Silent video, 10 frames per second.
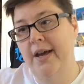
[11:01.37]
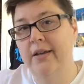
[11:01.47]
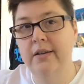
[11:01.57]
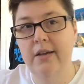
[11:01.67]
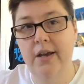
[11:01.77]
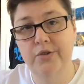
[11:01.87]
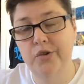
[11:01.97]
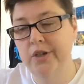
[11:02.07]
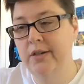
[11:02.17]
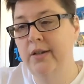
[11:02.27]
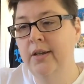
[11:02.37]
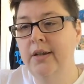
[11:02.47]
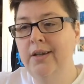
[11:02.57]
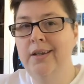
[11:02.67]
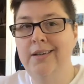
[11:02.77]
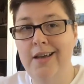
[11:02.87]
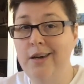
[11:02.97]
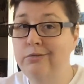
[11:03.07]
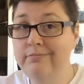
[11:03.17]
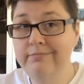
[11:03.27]
adding estrogen.
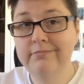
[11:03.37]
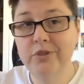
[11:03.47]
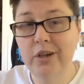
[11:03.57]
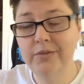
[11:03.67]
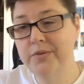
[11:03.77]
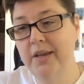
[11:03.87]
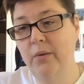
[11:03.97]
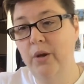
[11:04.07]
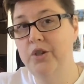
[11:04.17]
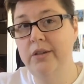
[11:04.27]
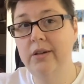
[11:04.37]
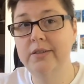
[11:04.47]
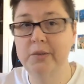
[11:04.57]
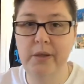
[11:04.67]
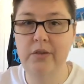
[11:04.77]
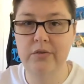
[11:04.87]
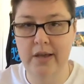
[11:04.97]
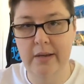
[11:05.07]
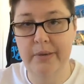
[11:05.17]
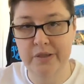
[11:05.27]
Now, she also said what she does is make you
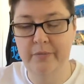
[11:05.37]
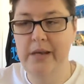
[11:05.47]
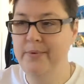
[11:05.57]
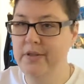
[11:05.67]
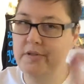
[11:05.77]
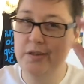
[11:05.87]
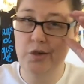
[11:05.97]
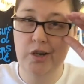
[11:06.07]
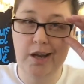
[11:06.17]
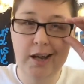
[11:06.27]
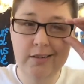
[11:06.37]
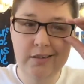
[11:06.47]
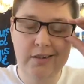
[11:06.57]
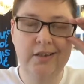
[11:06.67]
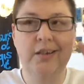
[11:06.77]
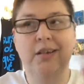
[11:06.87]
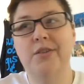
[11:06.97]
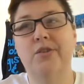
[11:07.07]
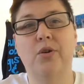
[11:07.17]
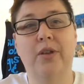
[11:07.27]
sign a piece of paper that says you're not.
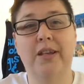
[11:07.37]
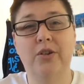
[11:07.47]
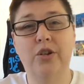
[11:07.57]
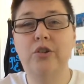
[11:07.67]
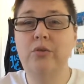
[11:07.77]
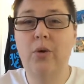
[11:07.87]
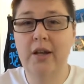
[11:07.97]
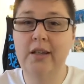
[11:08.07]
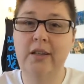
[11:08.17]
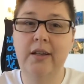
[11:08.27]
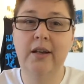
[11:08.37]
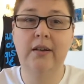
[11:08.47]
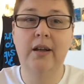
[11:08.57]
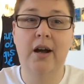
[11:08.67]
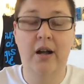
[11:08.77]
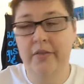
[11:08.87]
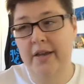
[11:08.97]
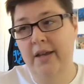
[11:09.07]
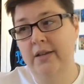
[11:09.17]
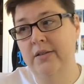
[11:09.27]
So like, could you walk in there on
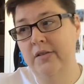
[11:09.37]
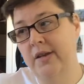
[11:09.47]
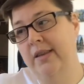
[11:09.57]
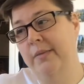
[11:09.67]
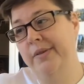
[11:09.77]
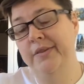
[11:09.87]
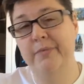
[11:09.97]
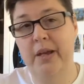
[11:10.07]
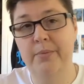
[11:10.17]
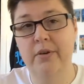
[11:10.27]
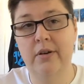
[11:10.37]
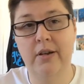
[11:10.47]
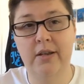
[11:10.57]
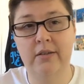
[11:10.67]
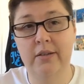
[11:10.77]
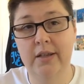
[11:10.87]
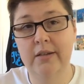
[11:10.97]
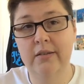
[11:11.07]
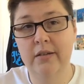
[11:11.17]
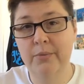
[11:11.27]
that and sign that piece of paper and
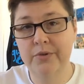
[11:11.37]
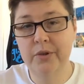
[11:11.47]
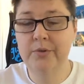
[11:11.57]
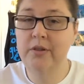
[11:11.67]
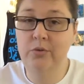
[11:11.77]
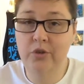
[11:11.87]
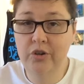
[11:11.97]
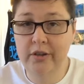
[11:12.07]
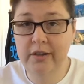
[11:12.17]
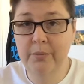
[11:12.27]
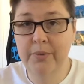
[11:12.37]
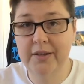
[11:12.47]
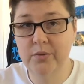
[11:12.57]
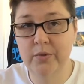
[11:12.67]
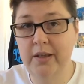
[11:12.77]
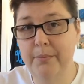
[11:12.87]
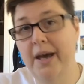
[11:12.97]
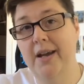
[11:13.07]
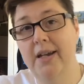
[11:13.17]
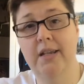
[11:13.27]
get a prescription? You could, but that's a really
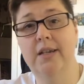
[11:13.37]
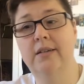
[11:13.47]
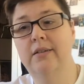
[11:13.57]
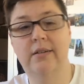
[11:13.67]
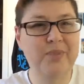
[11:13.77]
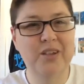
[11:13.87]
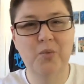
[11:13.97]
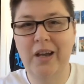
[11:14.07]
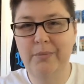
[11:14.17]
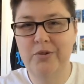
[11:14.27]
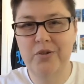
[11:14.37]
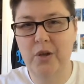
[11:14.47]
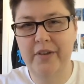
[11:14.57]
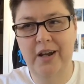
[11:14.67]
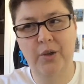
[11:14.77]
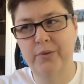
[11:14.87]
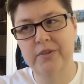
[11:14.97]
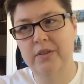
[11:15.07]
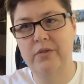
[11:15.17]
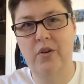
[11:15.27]
bad idea, because why put yourself at a health
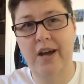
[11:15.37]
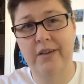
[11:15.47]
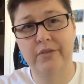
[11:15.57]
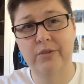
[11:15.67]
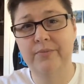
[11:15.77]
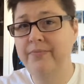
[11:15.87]
risk if you don't have to,